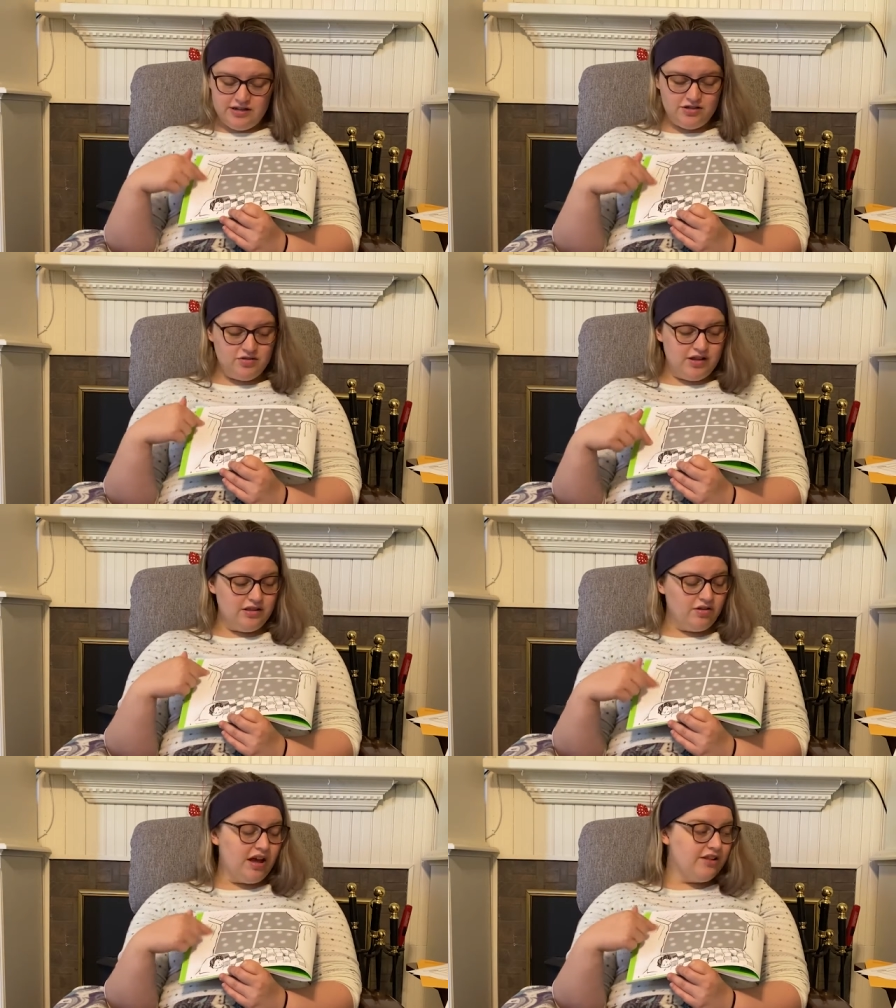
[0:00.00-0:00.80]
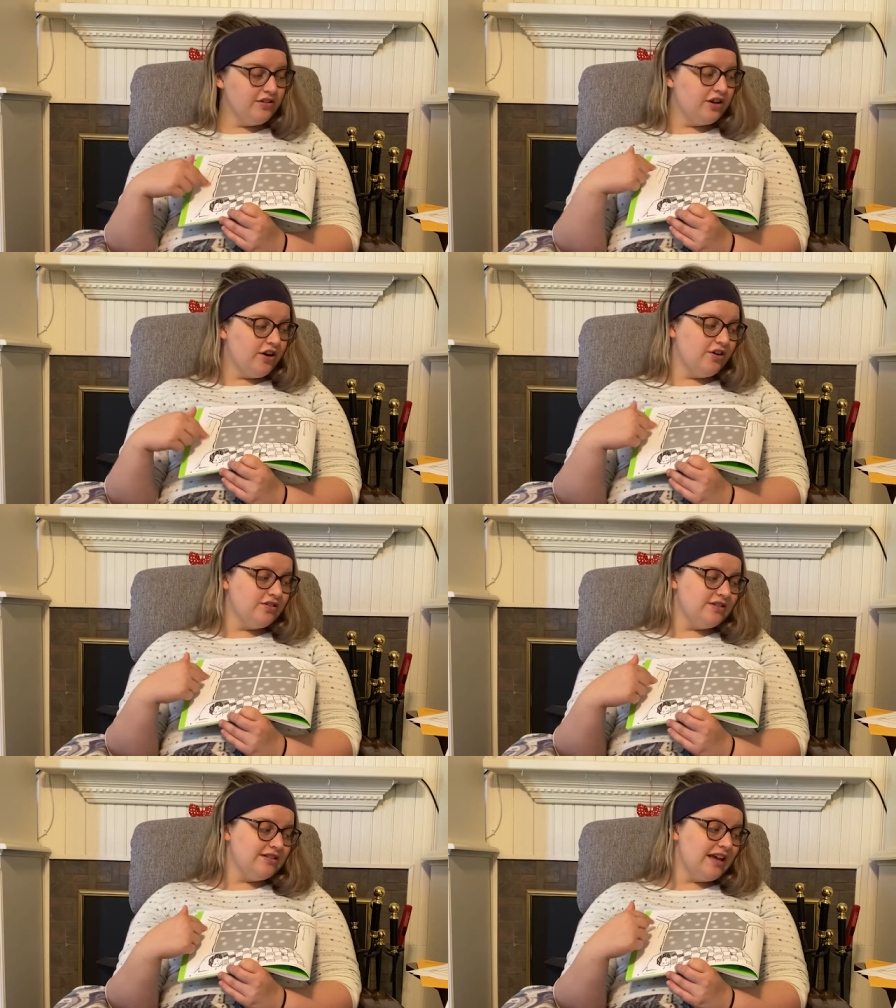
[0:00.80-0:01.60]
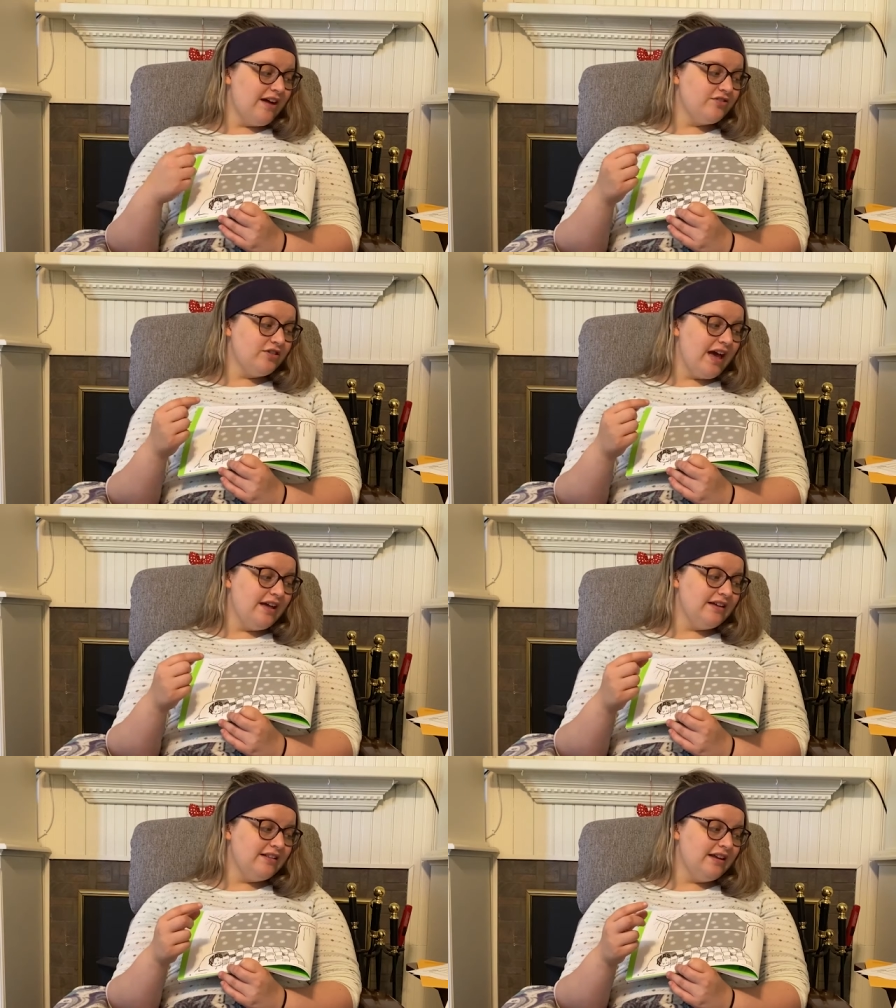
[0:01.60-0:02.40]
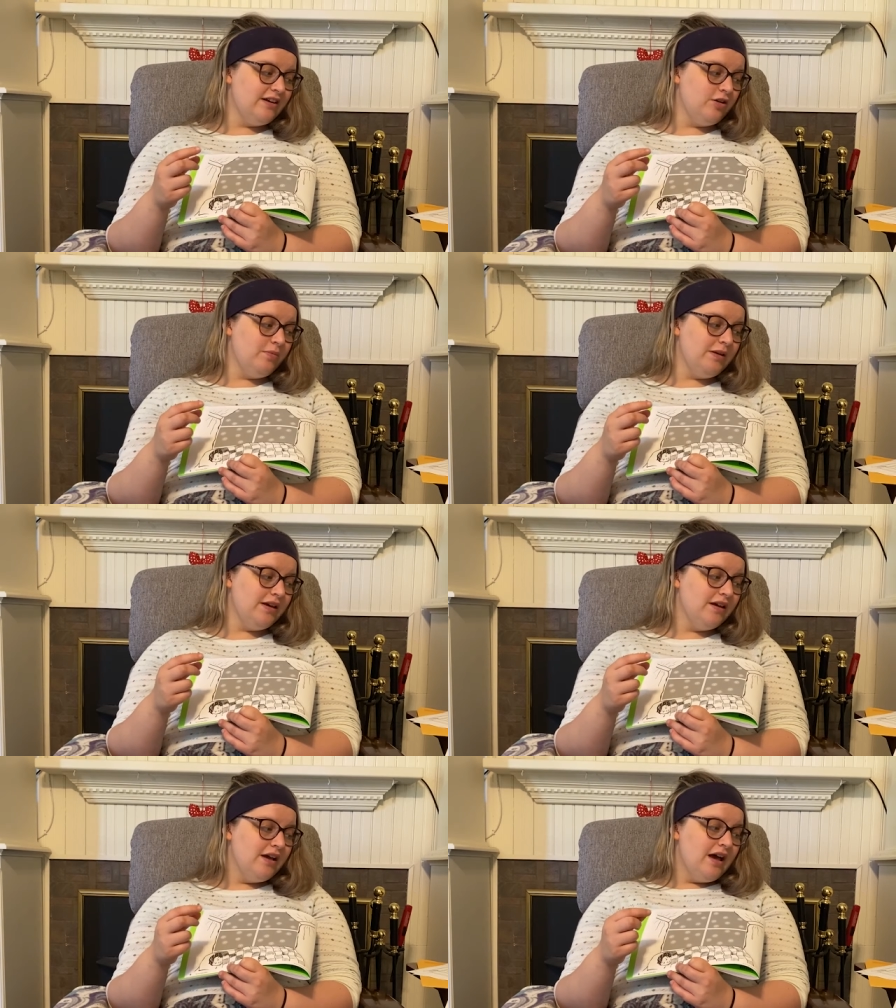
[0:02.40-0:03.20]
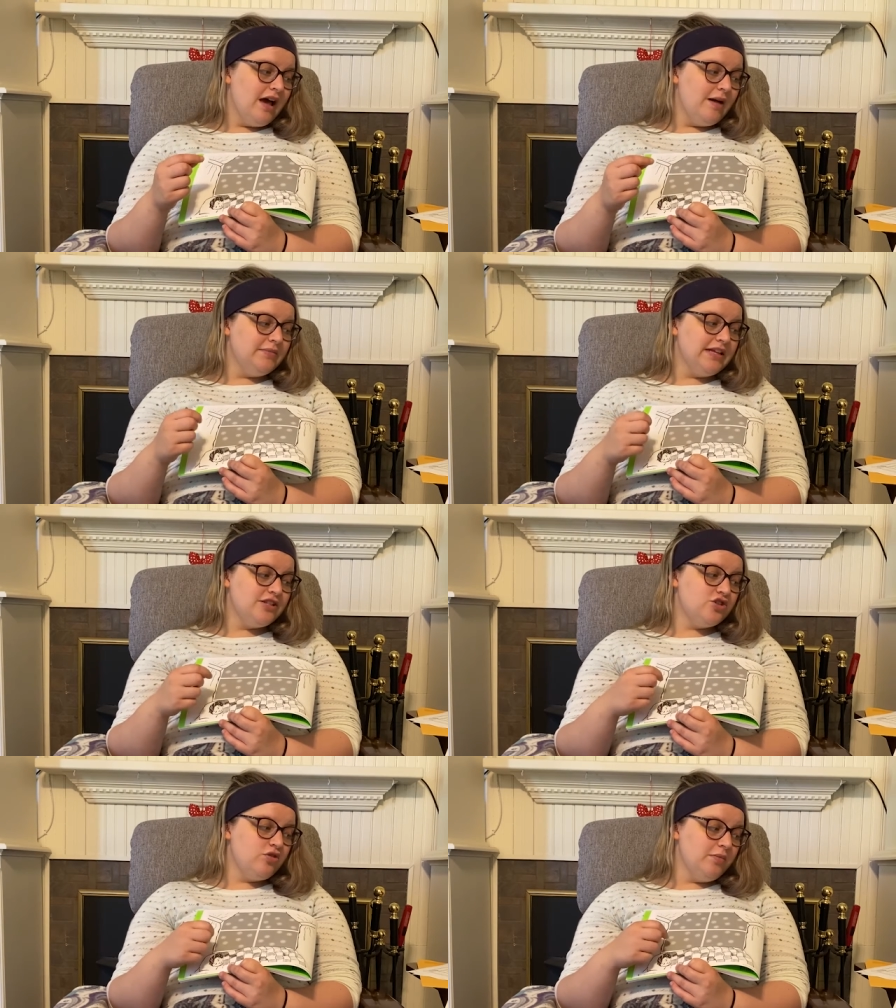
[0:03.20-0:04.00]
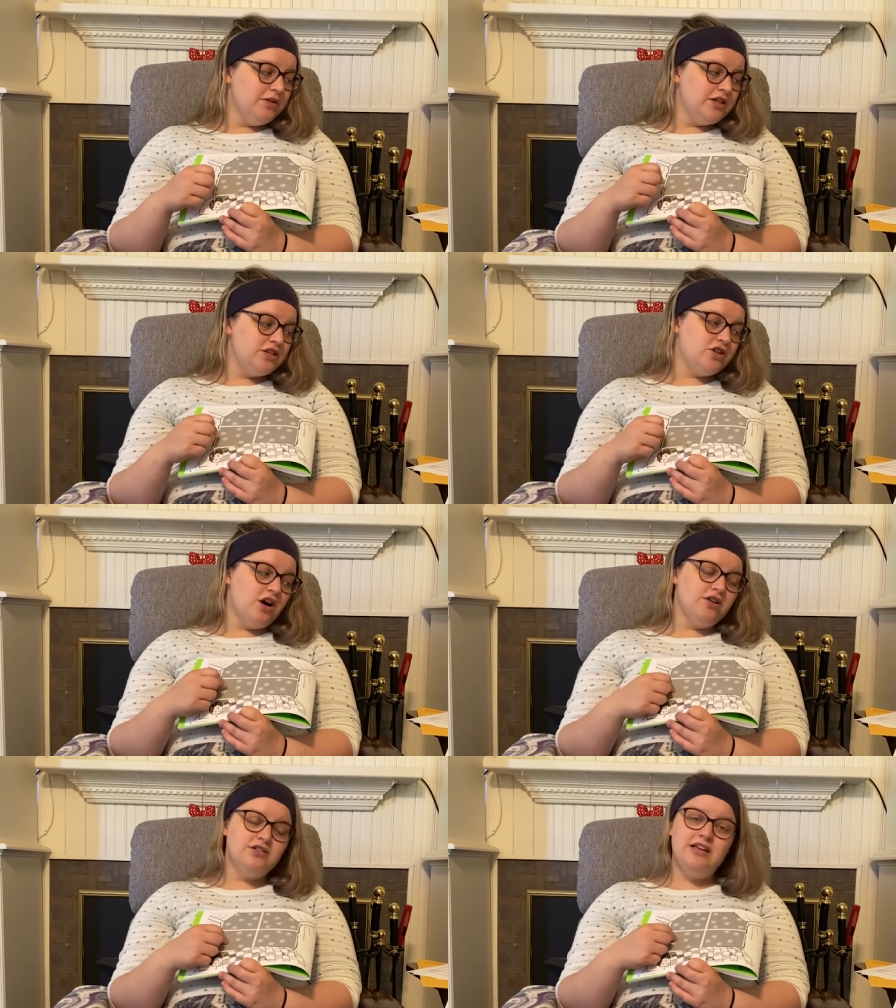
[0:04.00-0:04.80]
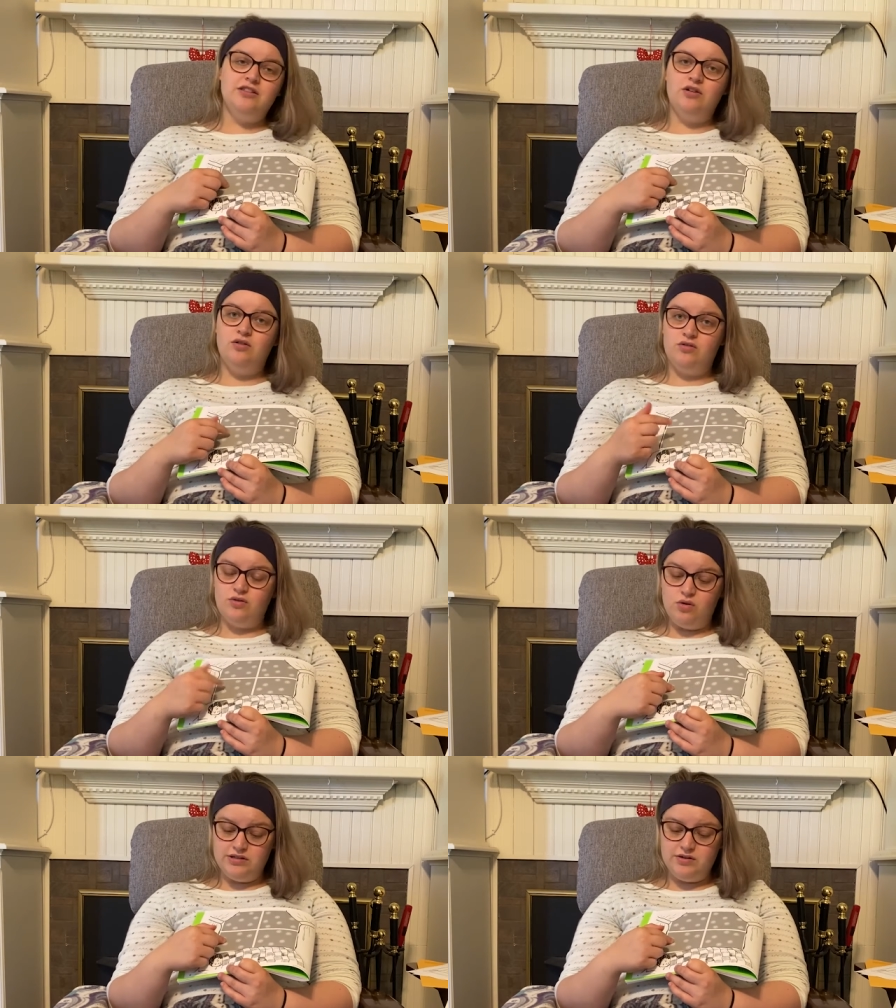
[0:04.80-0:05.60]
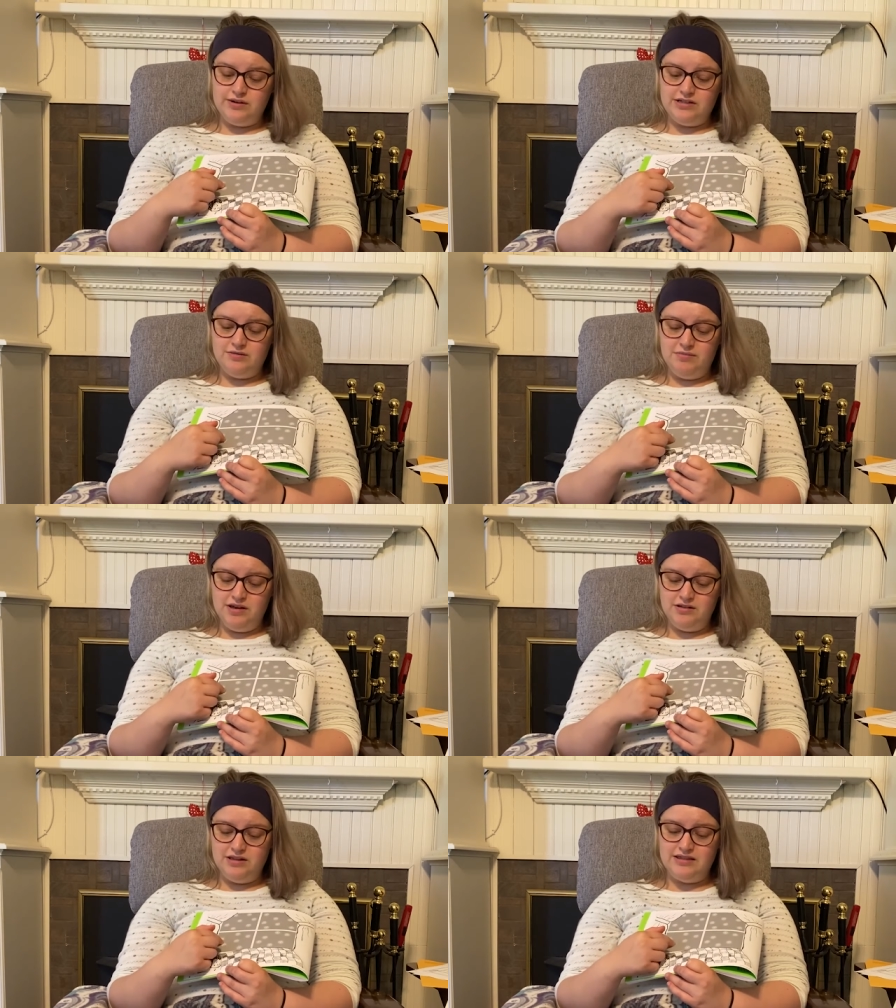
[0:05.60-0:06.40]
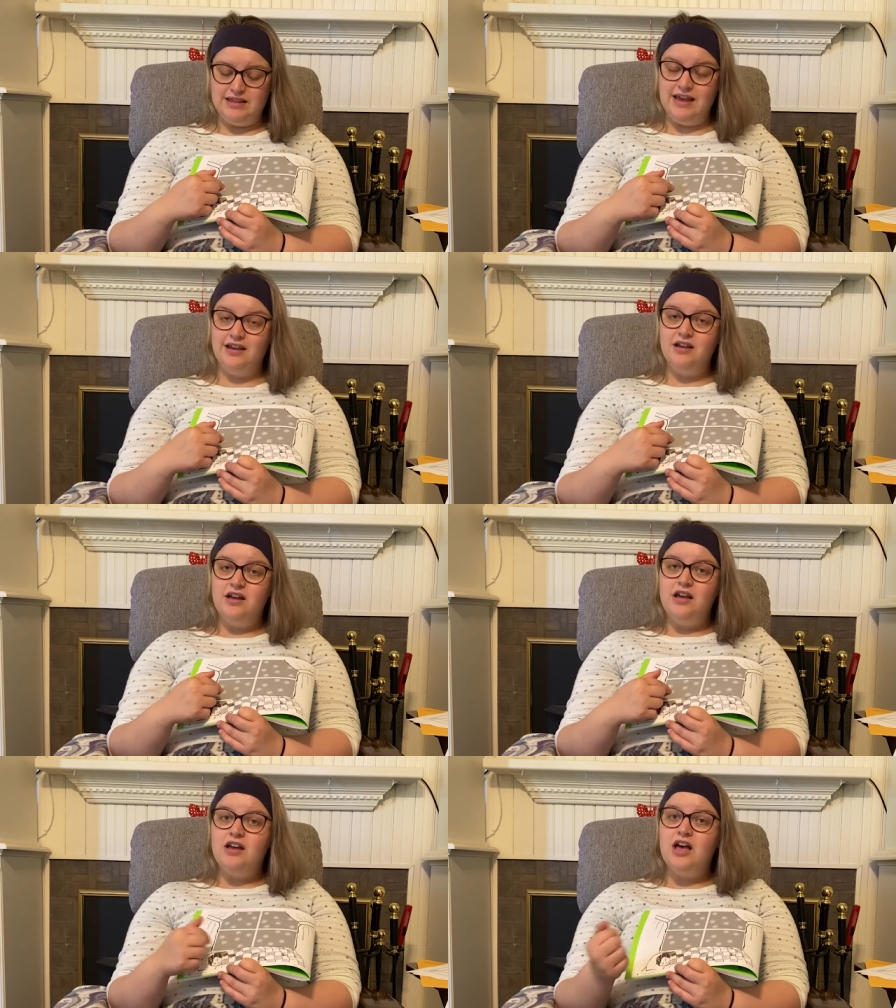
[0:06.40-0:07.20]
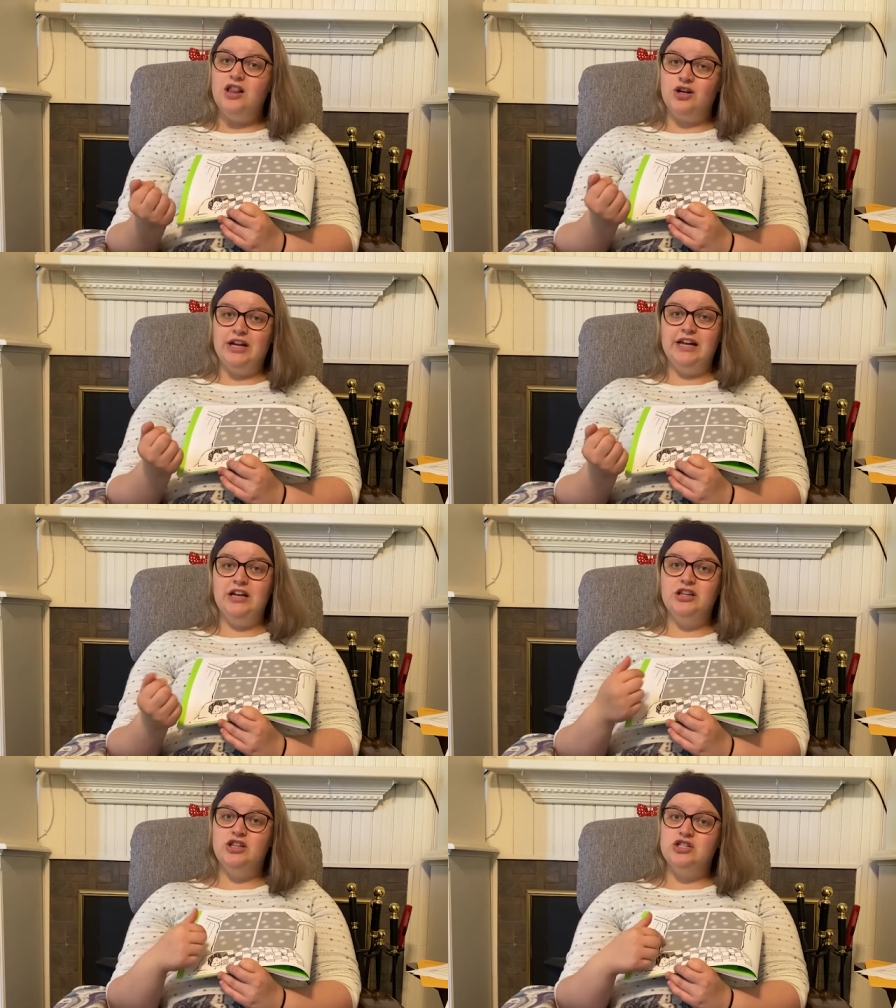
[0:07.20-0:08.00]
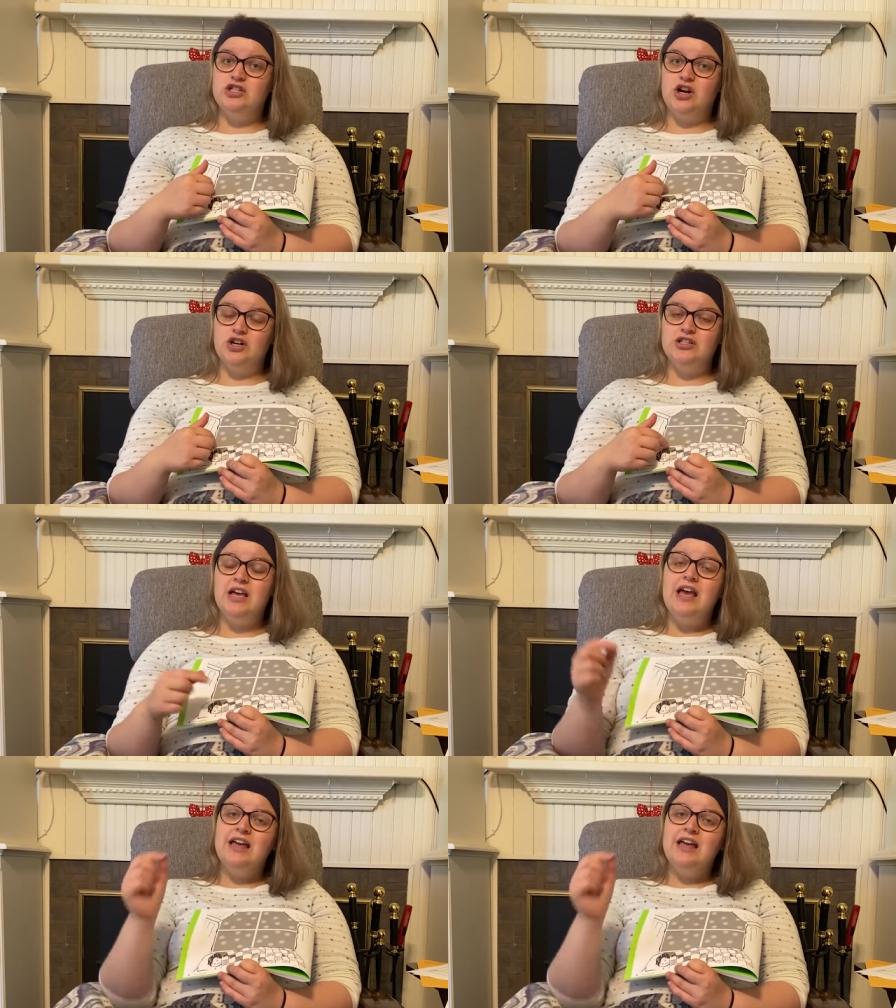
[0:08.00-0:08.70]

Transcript: And so then they'll color the curtains. After that, then it'll be um, let's scribble the stars. And the goal is going to be that they color in the stars.